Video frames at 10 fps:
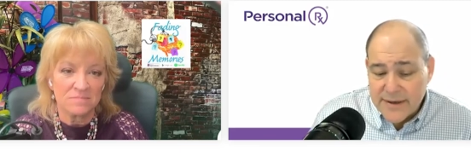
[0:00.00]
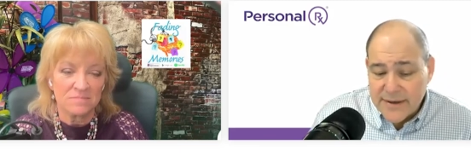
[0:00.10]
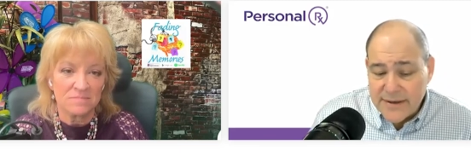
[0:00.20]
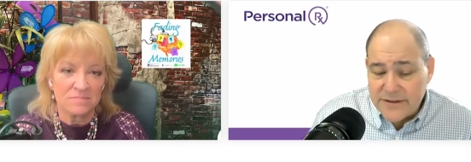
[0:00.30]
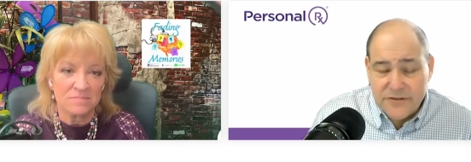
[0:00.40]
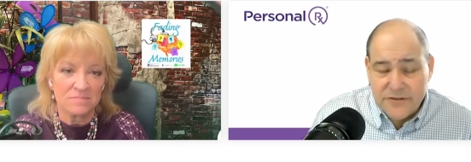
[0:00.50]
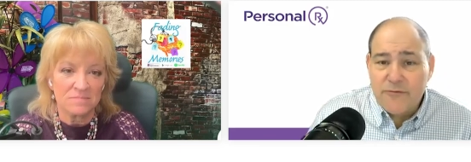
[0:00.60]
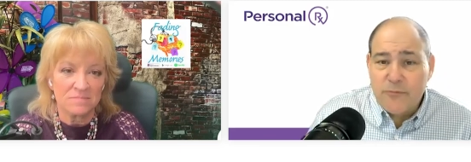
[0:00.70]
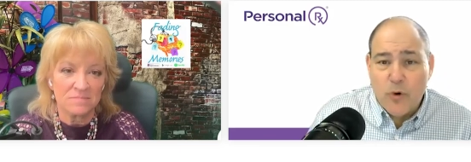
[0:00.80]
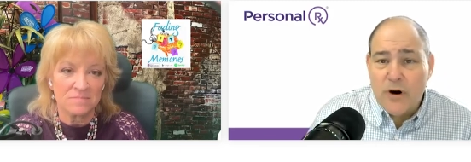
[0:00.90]
Speaker 1: you
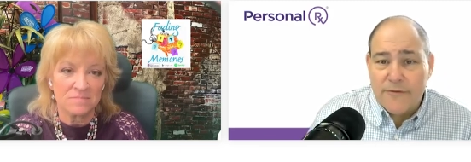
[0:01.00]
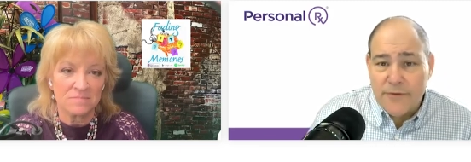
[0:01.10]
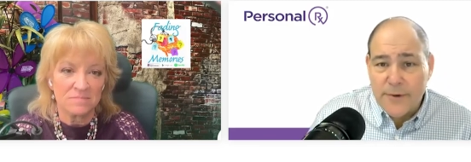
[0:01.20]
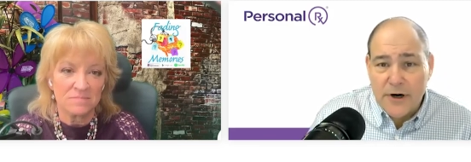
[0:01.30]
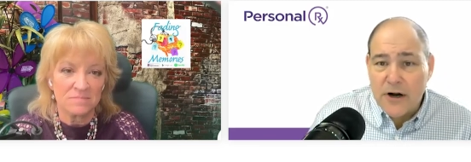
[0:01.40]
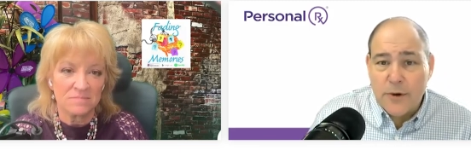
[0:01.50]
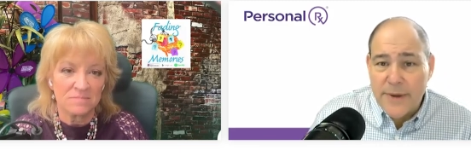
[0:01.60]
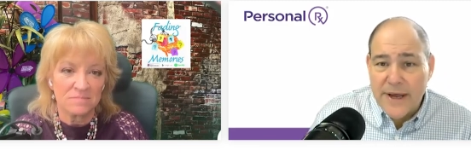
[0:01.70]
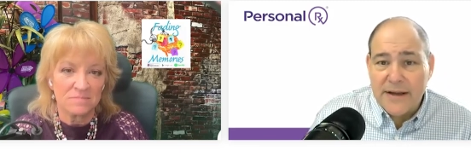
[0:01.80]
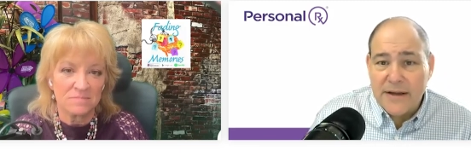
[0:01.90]
deserve more from your
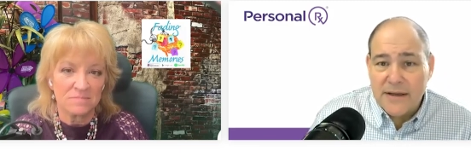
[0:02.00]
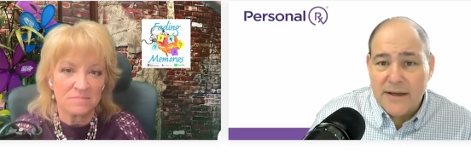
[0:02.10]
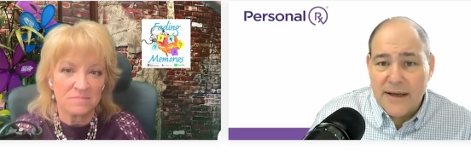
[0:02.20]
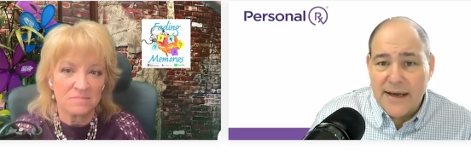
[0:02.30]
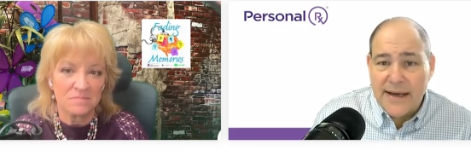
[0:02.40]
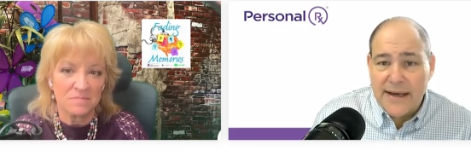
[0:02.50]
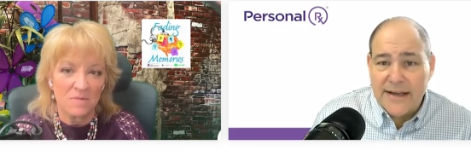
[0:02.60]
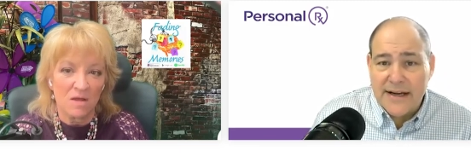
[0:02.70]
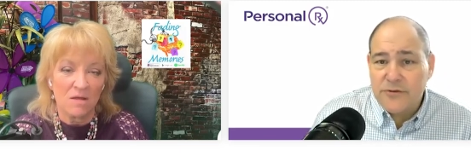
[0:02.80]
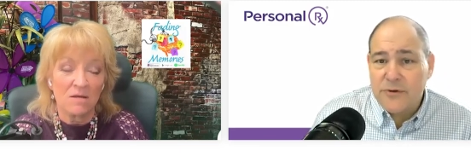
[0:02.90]
copay.
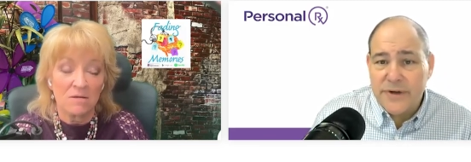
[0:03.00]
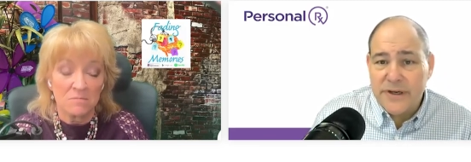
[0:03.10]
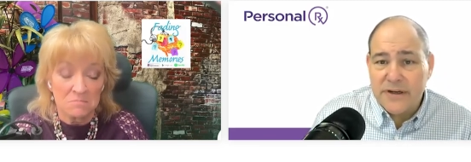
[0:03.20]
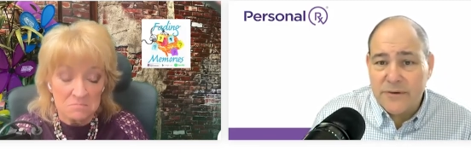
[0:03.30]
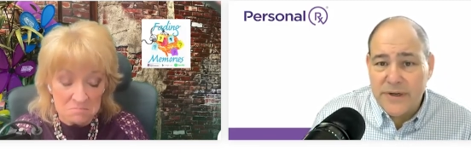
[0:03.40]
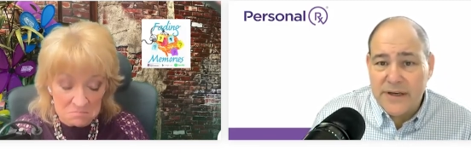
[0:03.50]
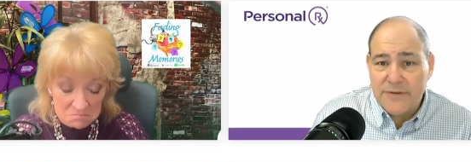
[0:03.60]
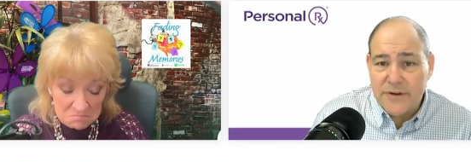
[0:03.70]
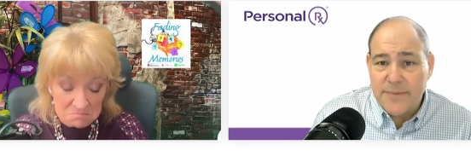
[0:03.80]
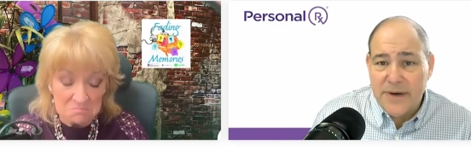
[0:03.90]
And that's what we do. We
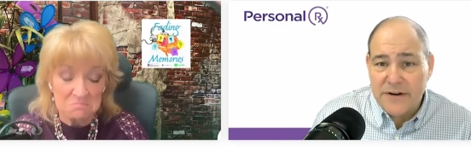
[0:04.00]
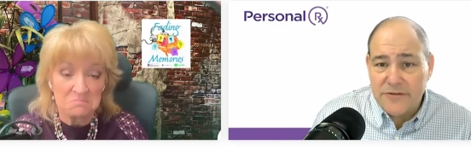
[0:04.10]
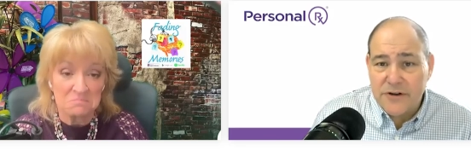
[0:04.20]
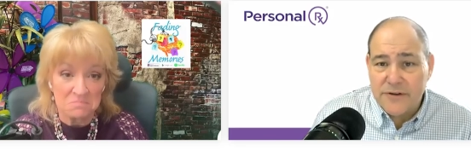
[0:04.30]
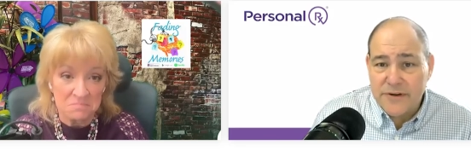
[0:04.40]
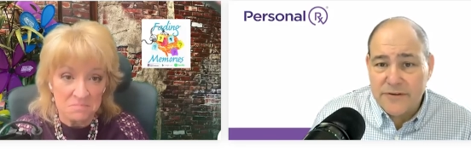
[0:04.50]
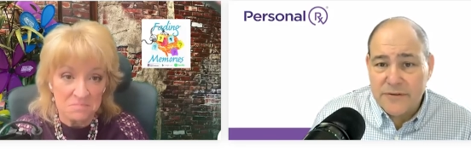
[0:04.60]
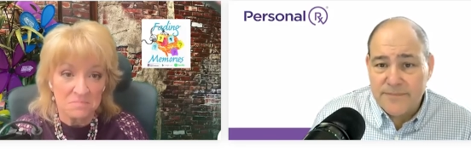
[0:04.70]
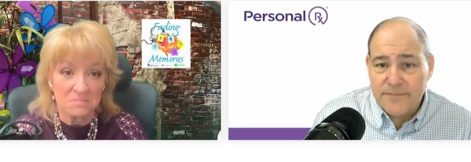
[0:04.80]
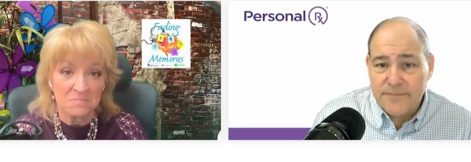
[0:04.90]
give you a better
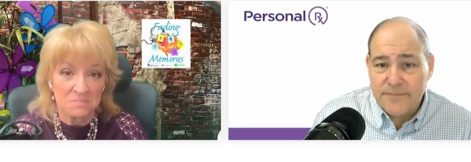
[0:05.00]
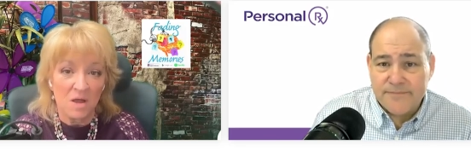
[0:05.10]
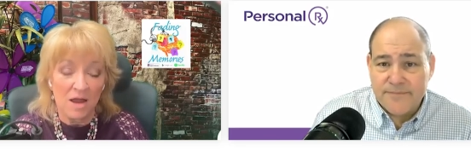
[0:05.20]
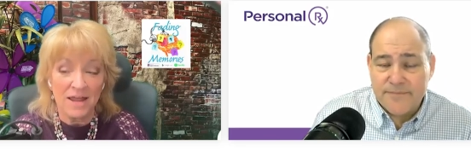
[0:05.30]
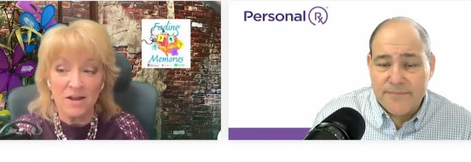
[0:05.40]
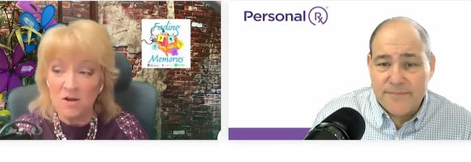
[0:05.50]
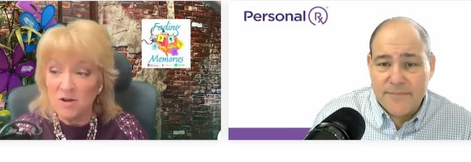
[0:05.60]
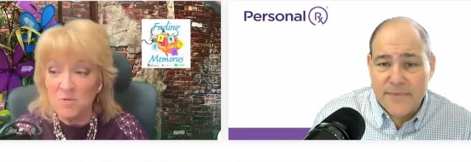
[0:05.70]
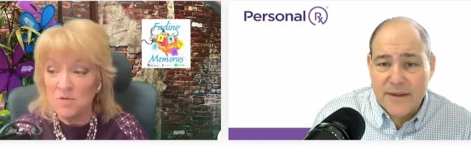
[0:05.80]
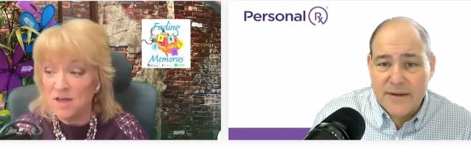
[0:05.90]
service.
Speaker 2: I can't
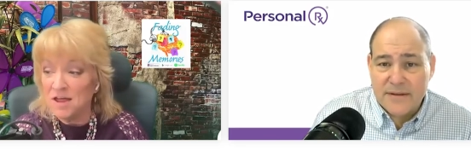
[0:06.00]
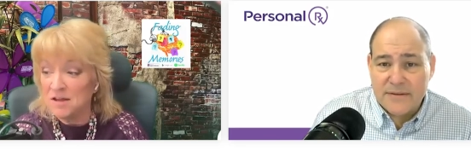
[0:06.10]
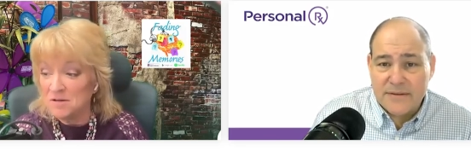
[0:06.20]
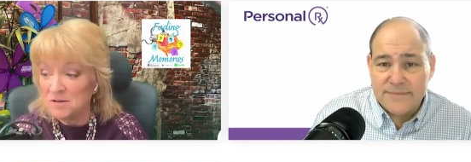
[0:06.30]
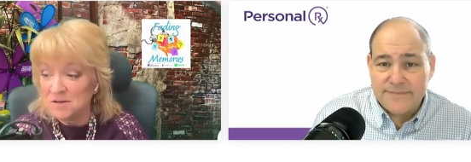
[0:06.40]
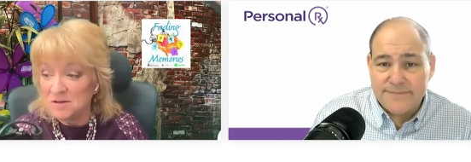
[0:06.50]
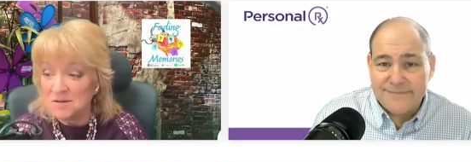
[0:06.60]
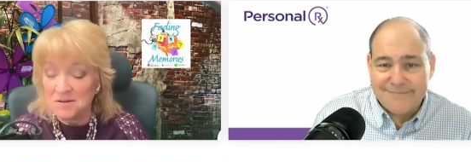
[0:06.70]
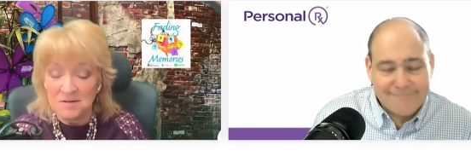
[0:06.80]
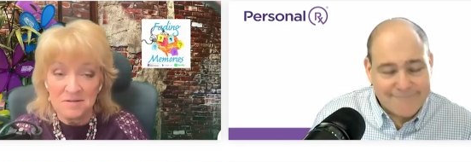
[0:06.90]
argue with that.
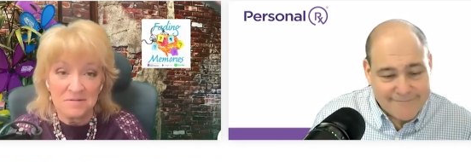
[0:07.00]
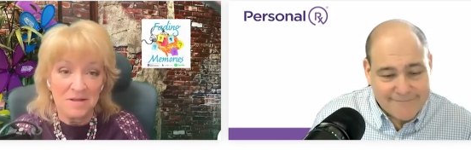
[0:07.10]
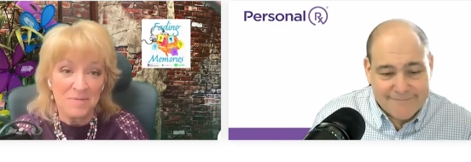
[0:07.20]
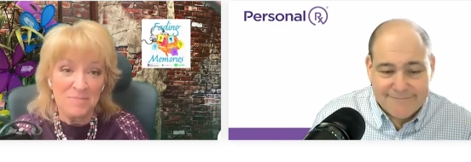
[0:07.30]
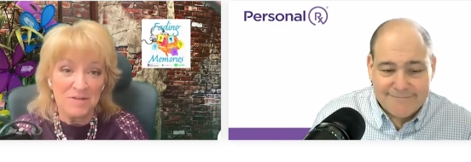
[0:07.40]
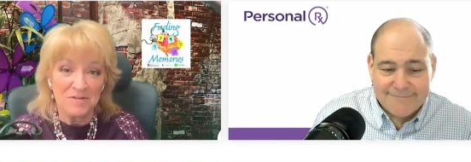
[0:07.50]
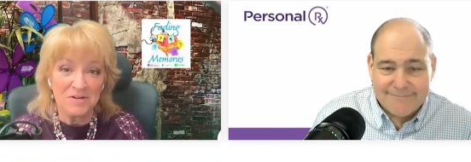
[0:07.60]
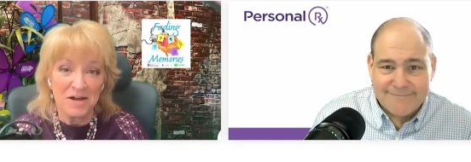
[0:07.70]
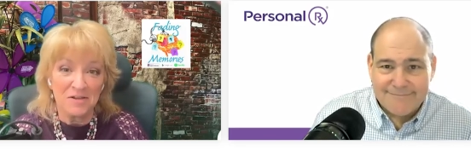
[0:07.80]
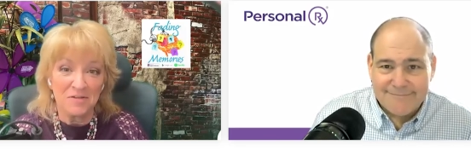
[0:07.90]
That might be the
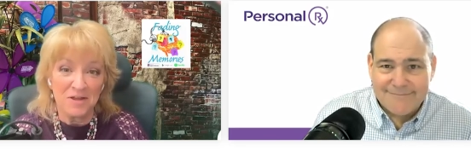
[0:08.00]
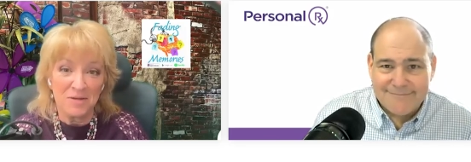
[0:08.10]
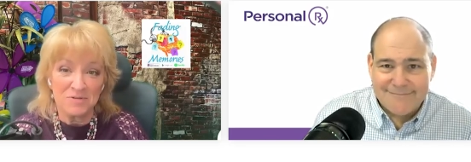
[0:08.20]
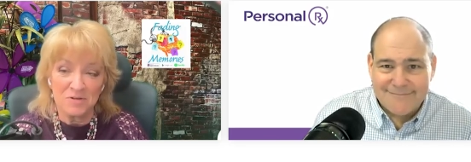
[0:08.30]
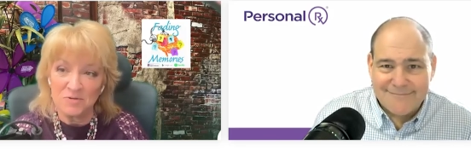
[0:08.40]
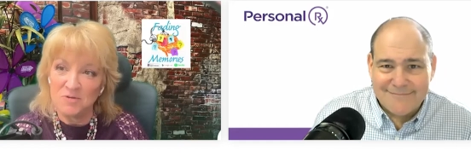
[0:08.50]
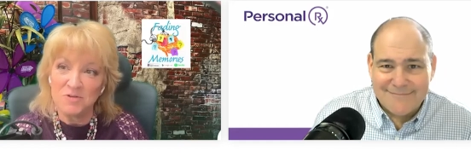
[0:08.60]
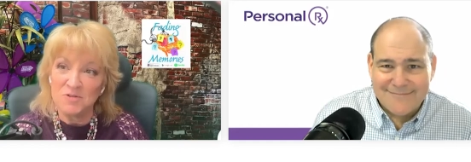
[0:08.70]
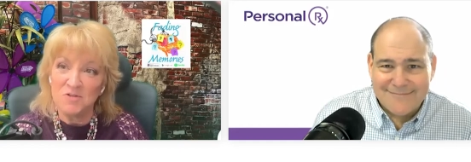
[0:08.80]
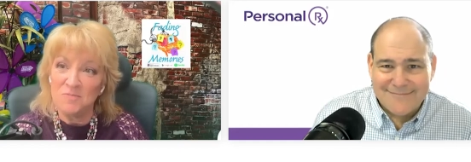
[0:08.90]
title of the episode.
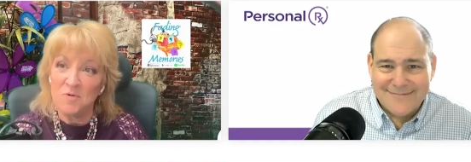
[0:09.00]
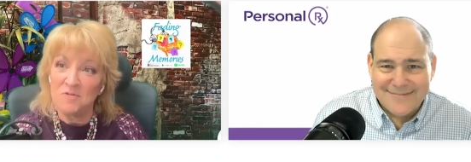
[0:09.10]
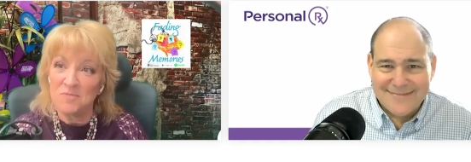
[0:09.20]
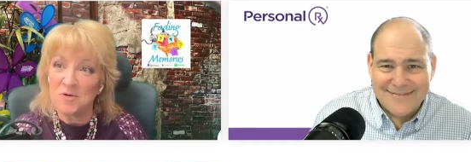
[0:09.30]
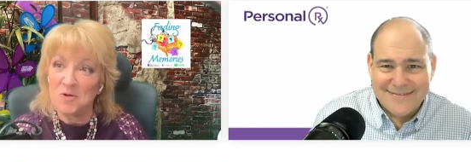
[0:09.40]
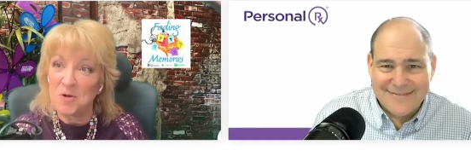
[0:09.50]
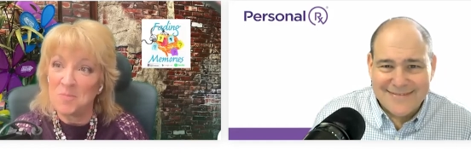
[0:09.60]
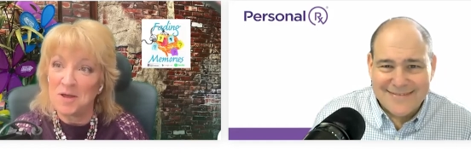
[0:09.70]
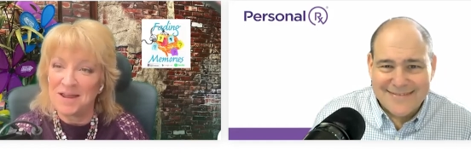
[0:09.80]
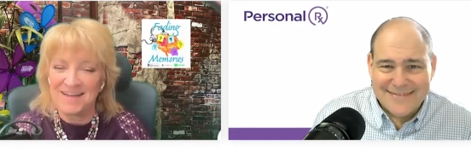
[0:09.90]
You deserve more from your
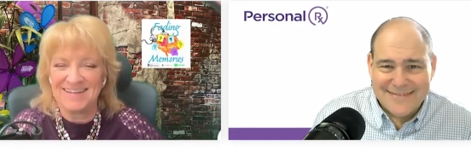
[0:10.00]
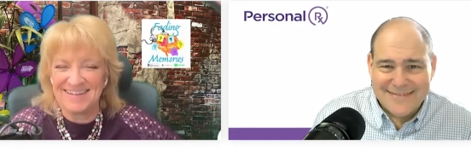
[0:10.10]
copay.